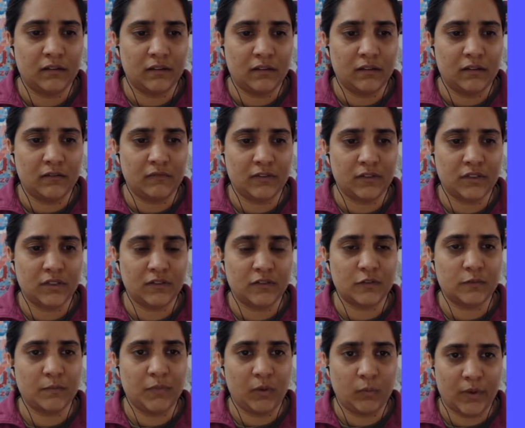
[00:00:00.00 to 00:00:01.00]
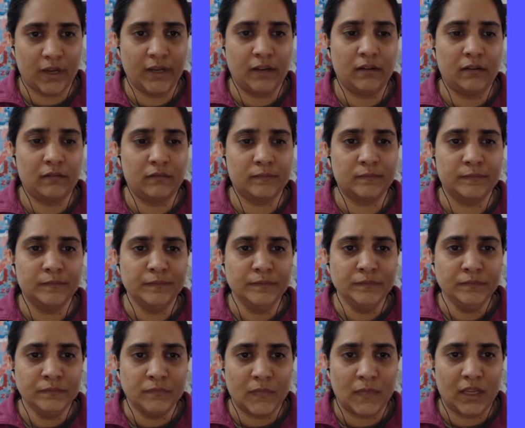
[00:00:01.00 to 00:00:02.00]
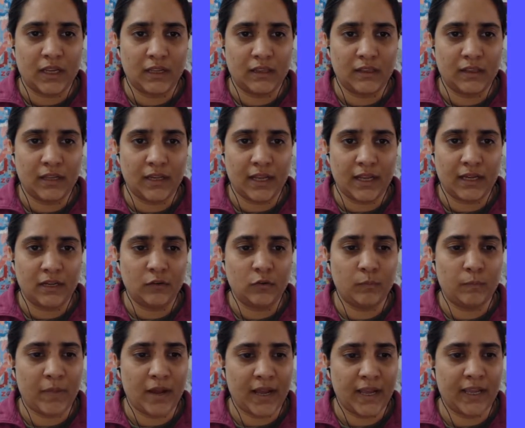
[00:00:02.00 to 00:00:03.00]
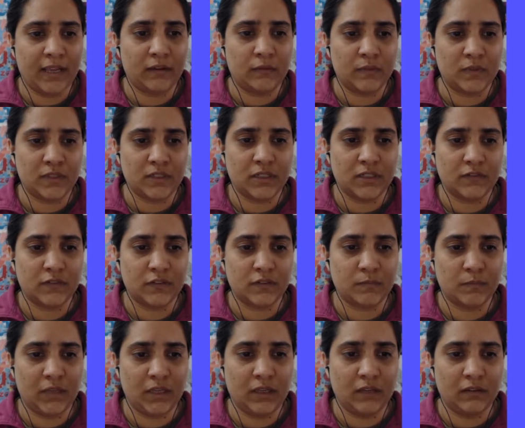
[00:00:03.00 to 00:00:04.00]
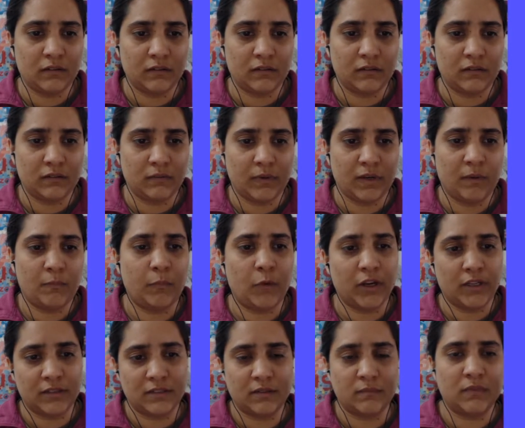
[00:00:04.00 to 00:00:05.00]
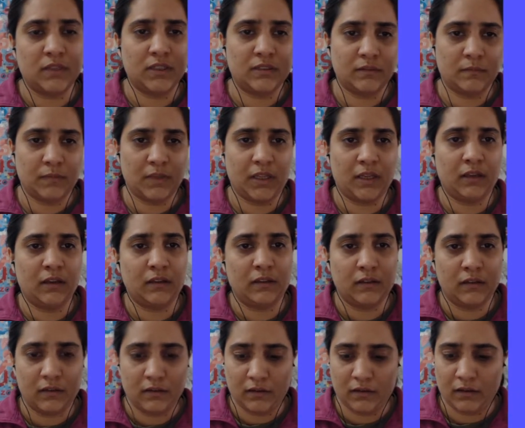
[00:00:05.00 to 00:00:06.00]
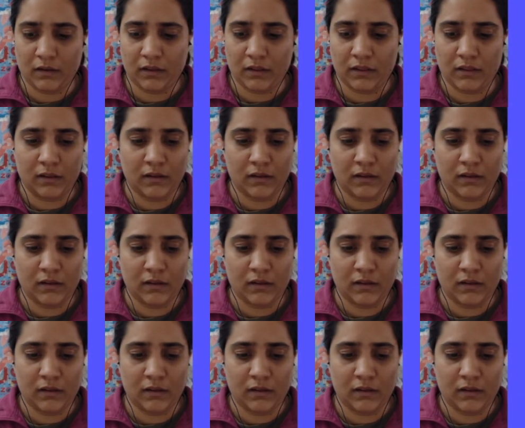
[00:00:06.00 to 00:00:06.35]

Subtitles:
which gives me 1, and then I'll do pi, which gives me 1 point something something, and